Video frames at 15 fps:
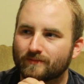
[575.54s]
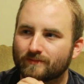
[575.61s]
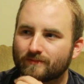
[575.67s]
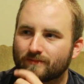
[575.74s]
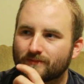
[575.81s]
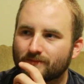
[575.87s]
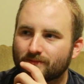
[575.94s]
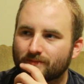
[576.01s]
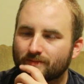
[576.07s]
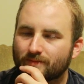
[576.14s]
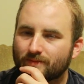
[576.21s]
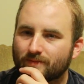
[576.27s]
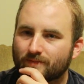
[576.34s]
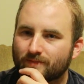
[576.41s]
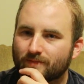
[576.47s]

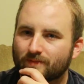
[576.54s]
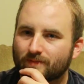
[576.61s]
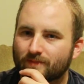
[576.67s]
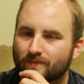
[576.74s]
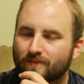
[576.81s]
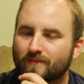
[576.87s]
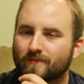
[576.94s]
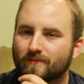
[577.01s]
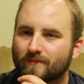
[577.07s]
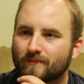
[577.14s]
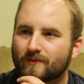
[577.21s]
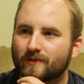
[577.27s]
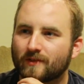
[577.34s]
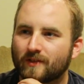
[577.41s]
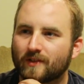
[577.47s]

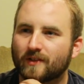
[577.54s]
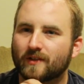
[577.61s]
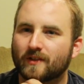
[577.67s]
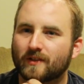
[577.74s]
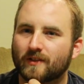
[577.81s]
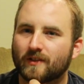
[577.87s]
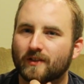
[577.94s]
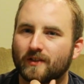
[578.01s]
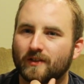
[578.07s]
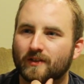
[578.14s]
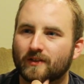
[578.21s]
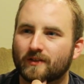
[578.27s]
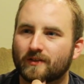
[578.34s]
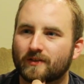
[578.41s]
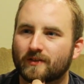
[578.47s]

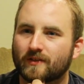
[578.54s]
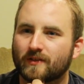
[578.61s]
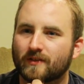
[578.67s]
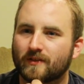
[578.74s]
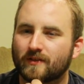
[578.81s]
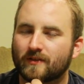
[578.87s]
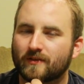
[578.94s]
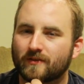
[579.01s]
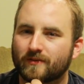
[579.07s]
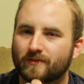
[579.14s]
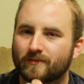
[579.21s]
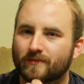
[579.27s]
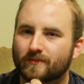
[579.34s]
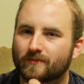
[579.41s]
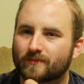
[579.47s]

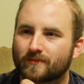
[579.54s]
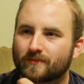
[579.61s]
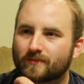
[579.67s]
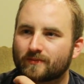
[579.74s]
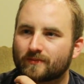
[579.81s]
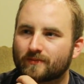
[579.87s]
This person isn't speaking.